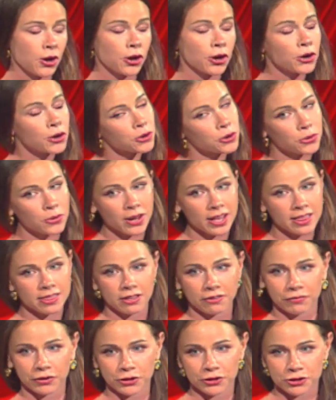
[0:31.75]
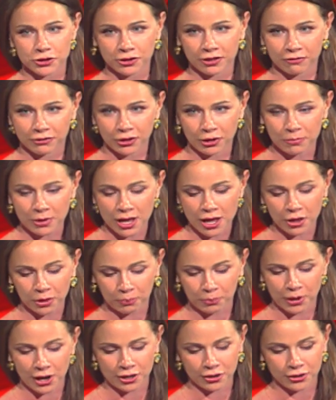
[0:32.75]
who the future of global
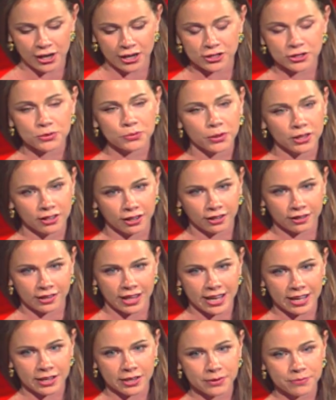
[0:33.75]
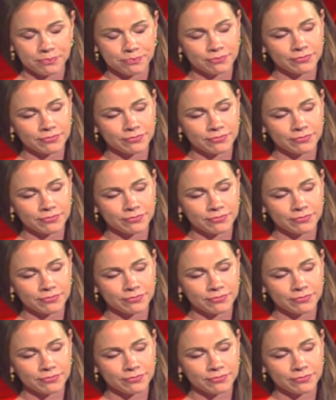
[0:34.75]
health progress will look like.